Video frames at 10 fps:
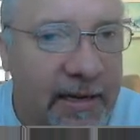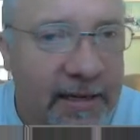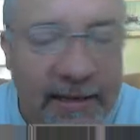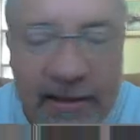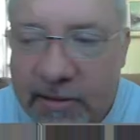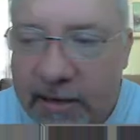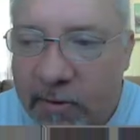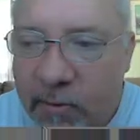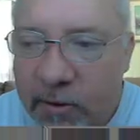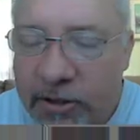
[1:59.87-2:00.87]
it seems
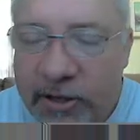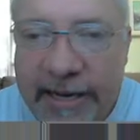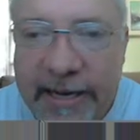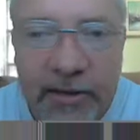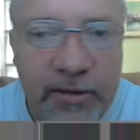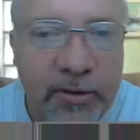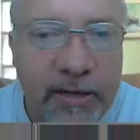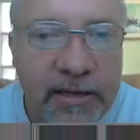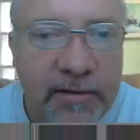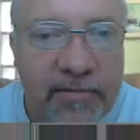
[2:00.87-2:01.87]
like once you get into
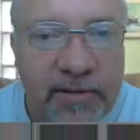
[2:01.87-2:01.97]
it,